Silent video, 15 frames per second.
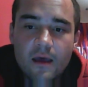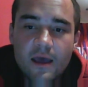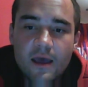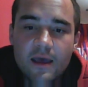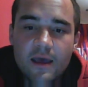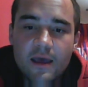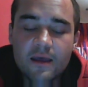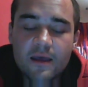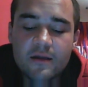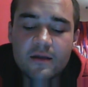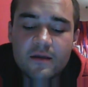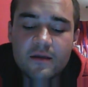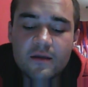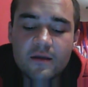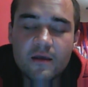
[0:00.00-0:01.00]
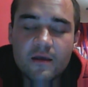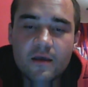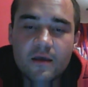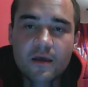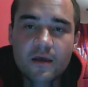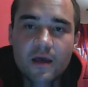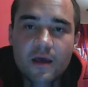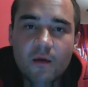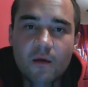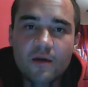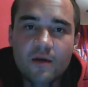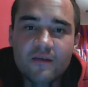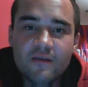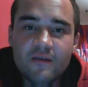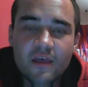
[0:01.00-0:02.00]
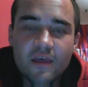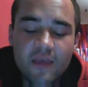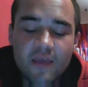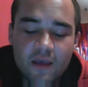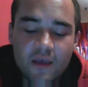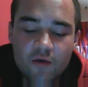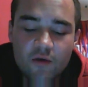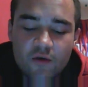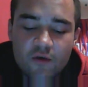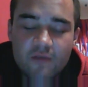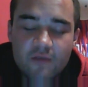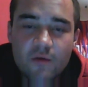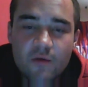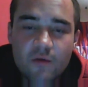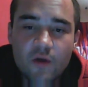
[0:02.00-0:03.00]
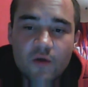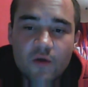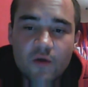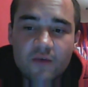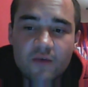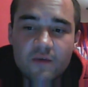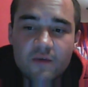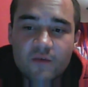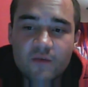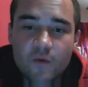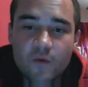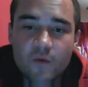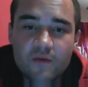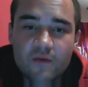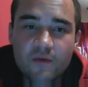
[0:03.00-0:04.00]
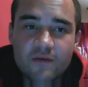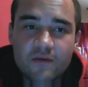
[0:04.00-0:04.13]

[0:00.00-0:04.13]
And I want to say thank you to everyone who has been supporting my